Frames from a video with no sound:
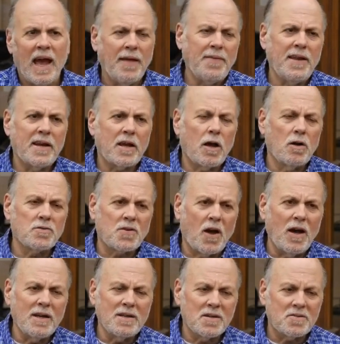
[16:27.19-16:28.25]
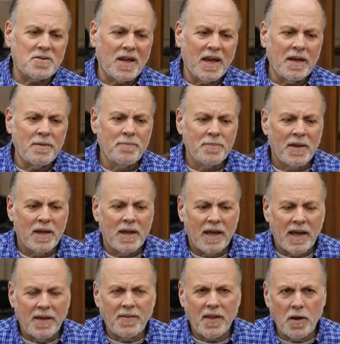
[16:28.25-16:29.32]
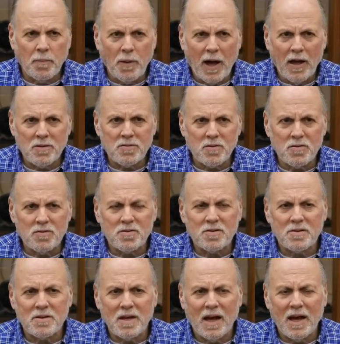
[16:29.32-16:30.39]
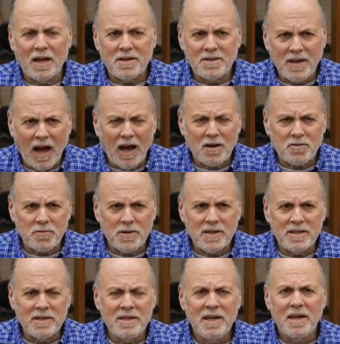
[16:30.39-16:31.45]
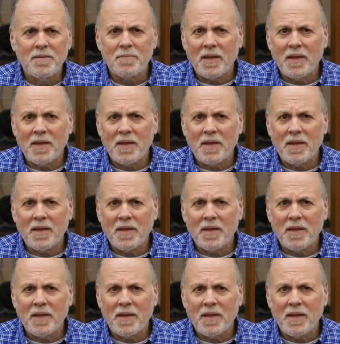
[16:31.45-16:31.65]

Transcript: And then it goes on to say, in the apostles' uh, doctrine,